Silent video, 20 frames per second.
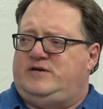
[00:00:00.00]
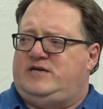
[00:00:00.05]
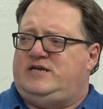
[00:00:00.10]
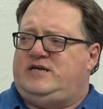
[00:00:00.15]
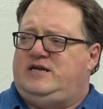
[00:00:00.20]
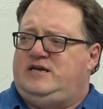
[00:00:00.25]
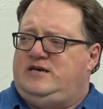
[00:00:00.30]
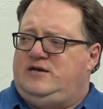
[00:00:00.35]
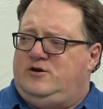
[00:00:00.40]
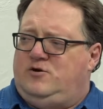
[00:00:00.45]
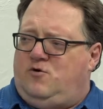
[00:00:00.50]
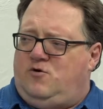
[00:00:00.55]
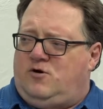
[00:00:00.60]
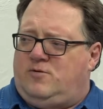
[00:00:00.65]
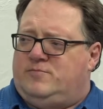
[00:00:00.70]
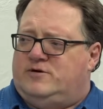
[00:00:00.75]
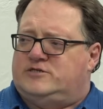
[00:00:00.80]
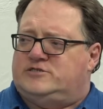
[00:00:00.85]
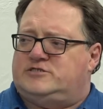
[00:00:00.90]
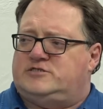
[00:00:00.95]

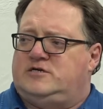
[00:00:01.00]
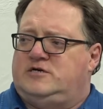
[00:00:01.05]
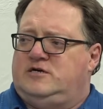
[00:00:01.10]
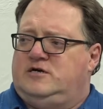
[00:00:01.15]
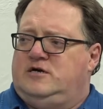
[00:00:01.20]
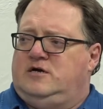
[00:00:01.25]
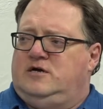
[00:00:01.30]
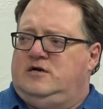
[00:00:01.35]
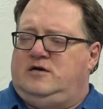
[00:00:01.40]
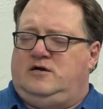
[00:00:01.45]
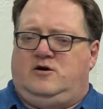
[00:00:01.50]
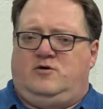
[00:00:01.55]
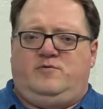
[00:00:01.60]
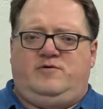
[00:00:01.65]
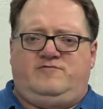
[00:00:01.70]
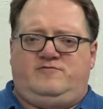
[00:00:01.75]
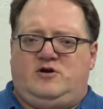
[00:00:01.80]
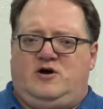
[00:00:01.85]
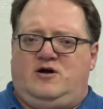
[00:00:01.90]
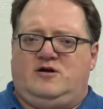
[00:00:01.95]
enormous. Yeah. You know,
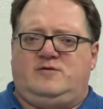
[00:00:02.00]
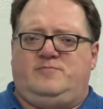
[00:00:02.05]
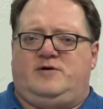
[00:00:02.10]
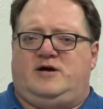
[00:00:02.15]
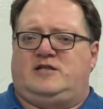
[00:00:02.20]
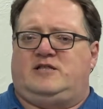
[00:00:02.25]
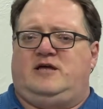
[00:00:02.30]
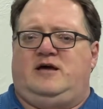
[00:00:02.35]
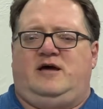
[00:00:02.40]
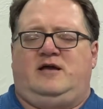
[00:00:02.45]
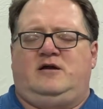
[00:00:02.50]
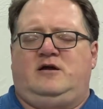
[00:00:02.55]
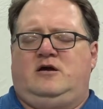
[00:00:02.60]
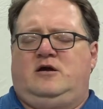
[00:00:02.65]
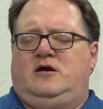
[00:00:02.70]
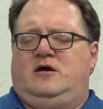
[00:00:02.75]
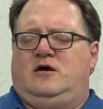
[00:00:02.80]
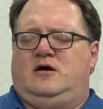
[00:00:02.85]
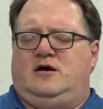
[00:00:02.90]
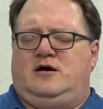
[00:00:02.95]
we've talked about that.
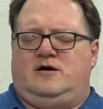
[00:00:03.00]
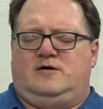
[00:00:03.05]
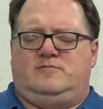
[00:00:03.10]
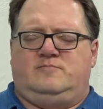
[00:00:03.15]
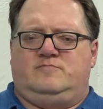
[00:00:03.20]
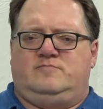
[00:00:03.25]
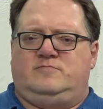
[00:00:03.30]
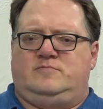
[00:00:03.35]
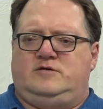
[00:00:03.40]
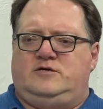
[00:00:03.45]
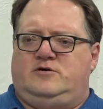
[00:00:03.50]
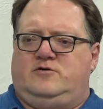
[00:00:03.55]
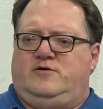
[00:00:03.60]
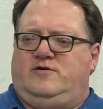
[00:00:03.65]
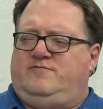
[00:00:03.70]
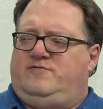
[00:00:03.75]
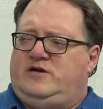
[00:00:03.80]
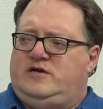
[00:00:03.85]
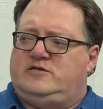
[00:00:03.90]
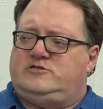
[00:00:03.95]
Um, you know,
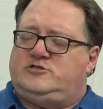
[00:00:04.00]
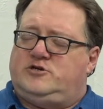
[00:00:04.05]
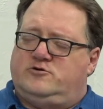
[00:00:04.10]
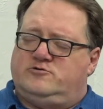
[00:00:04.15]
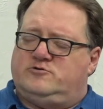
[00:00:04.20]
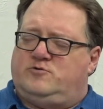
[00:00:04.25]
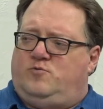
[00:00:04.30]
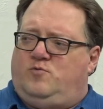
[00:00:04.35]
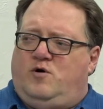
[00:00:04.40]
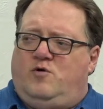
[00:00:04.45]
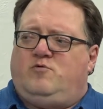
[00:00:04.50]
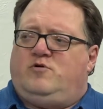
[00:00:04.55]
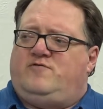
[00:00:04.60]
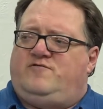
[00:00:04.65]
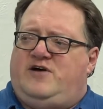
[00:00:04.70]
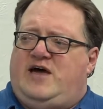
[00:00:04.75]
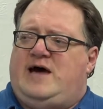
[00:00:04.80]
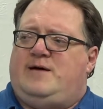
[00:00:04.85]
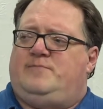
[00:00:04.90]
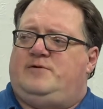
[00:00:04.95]
if he had chosen, what would have
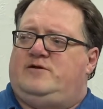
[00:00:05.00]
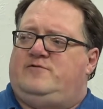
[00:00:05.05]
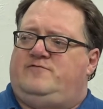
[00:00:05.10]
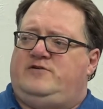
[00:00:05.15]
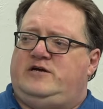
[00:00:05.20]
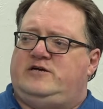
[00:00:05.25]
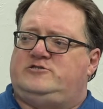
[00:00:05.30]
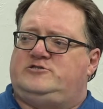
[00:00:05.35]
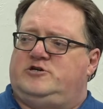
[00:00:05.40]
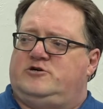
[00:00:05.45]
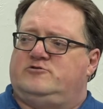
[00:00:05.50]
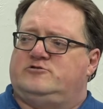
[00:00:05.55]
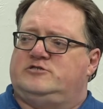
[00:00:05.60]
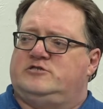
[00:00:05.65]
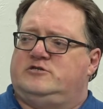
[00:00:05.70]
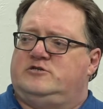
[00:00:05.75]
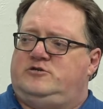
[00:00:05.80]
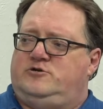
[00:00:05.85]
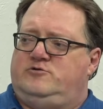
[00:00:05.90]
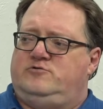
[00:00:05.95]
happened if he had
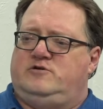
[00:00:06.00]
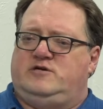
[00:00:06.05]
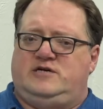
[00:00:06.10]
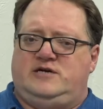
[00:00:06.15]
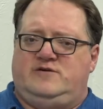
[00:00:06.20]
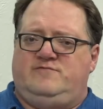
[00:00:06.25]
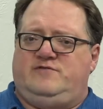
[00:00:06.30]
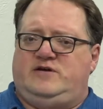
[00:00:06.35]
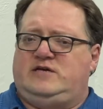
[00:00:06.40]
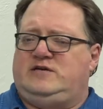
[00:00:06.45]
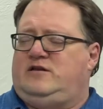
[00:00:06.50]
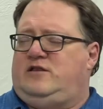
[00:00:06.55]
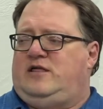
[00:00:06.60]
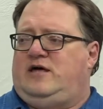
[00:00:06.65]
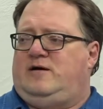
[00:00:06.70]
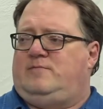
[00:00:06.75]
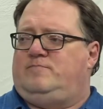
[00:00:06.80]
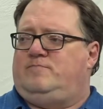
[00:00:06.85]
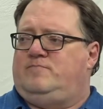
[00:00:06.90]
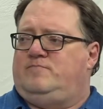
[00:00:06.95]
chosen to give in to
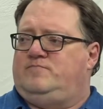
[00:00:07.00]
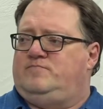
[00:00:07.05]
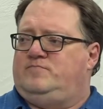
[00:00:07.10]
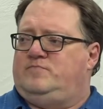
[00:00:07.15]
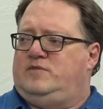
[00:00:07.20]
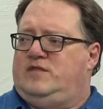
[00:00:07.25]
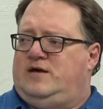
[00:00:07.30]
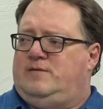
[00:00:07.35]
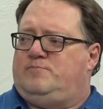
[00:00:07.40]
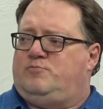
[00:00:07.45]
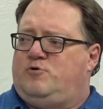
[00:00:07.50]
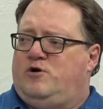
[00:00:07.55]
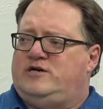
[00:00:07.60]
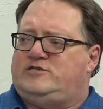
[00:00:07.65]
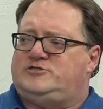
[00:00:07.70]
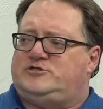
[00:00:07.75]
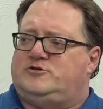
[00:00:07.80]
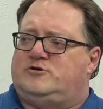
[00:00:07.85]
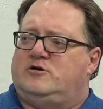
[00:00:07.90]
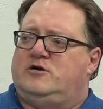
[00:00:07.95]
that, that
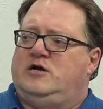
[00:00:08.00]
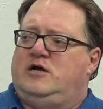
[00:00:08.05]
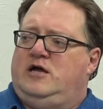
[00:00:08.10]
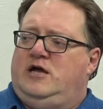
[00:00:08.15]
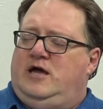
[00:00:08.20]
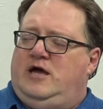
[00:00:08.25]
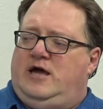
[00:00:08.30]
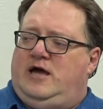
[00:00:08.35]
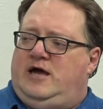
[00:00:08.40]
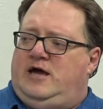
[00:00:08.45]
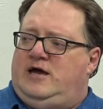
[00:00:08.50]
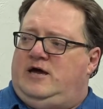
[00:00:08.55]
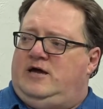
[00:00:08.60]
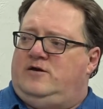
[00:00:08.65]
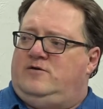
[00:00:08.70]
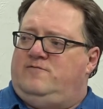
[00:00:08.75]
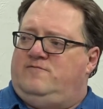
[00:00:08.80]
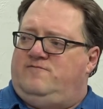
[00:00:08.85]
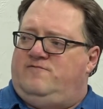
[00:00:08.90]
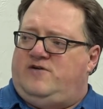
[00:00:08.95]
pressure
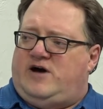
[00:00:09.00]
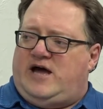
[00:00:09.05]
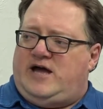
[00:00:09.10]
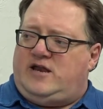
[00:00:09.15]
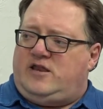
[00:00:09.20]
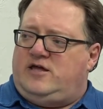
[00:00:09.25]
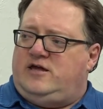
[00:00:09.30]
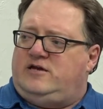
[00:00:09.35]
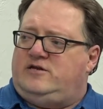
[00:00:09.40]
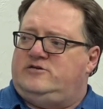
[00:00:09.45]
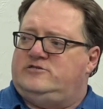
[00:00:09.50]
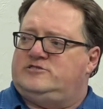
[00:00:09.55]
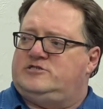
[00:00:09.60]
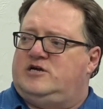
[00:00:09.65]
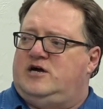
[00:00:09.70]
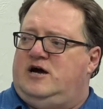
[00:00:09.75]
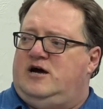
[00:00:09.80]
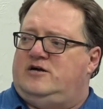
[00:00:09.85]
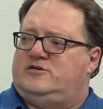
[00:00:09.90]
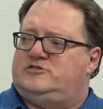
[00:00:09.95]
and violate his
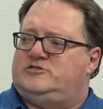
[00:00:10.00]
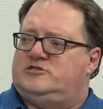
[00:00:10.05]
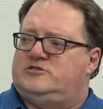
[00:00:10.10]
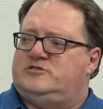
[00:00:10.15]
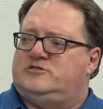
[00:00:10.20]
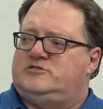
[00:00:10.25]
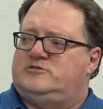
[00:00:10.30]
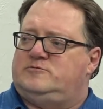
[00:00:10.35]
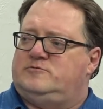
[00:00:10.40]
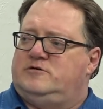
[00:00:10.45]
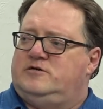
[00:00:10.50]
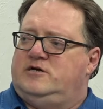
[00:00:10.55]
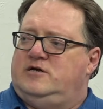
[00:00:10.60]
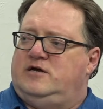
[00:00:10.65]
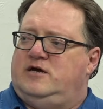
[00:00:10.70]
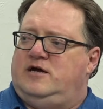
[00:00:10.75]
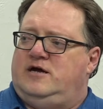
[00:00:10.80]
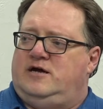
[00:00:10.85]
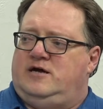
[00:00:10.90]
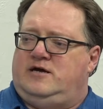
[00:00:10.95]
conscience
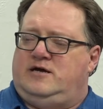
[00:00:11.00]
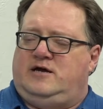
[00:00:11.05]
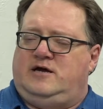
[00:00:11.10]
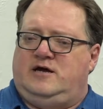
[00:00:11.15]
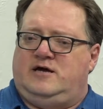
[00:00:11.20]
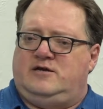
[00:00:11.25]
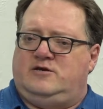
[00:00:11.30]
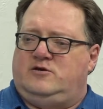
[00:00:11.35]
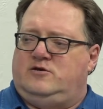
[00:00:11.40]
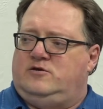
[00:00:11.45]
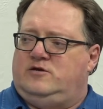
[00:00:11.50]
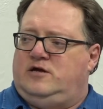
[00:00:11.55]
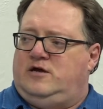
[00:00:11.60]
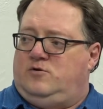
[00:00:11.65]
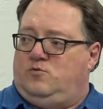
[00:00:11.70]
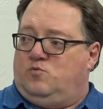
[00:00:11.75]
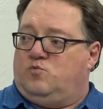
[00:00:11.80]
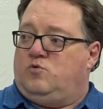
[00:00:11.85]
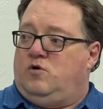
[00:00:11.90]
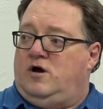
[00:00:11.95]
and, and,
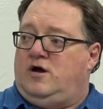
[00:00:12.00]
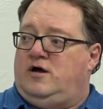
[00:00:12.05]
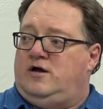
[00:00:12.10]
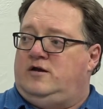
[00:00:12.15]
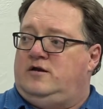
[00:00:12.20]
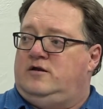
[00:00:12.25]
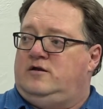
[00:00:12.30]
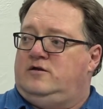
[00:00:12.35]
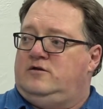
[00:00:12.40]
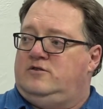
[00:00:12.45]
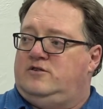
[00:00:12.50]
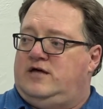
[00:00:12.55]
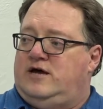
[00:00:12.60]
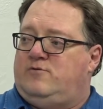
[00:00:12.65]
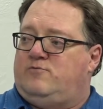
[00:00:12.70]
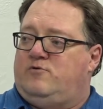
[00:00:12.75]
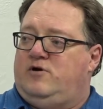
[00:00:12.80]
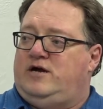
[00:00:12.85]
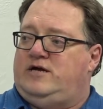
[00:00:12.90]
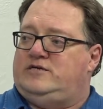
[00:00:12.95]
and run
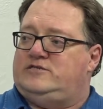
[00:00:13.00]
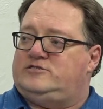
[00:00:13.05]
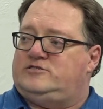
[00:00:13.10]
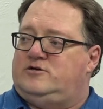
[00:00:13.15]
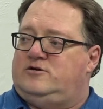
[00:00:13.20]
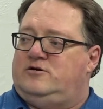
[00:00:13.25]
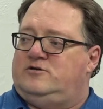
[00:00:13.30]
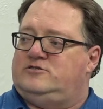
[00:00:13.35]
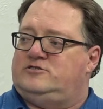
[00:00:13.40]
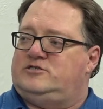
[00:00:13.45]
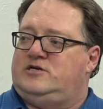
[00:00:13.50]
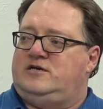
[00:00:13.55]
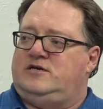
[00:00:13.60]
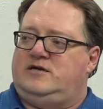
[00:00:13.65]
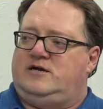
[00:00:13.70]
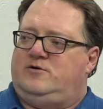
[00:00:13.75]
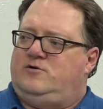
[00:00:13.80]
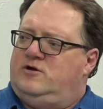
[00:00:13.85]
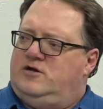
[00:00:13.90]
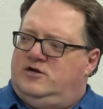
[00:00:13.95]
that race on
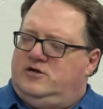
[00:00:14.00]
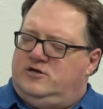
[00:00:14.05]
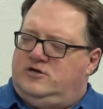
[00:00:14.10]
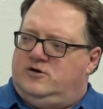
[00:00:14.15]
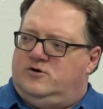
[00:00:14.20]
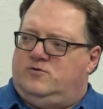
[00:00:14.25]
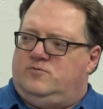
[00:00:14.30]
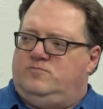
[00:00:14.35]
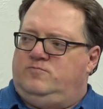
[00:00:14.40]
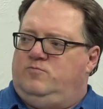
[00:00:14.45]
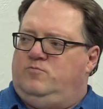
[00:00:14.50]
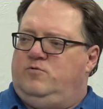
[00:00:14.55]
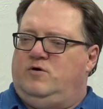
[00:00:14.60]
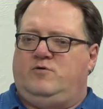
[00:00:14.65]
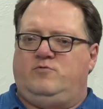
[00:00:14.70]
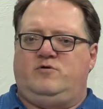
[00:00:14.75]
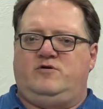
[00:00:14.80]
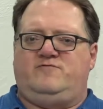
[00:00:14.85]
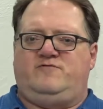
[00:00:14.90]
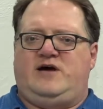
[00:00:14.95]
Sunday? You know, yeah.
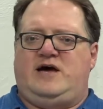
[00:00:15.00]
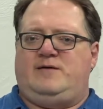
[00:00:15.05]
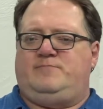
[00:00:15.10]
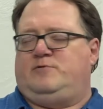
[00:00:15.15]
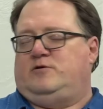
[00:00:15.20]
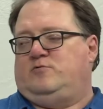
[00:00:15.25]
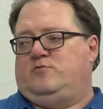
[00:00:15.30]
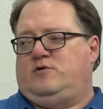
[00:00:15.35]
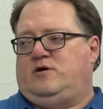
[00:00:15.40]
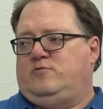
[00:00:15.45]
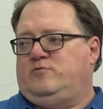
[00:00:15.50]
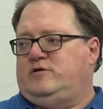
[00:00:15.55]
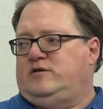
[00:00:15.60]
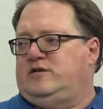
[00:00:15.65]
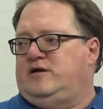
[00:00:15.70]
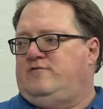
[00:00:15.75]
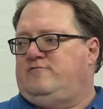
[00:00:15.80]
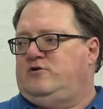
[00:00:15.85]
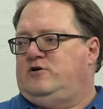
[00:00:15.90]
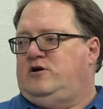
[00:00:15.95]
what would have happened? Well, we'll
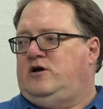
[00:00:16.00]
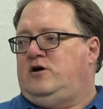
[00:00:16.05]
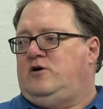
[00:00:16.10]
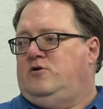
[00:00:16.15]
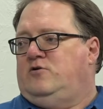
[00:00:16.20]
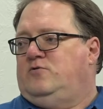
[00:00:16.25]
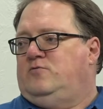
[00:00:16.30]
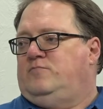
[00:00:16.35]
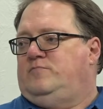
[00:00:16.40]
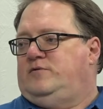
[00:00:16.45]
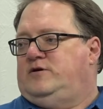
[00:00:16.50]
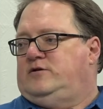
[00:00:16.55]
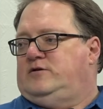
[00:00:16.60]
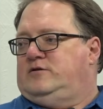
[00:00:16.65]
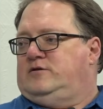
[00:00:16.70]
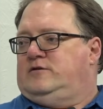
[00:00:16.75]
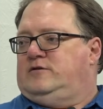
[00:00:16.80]
never know. Well,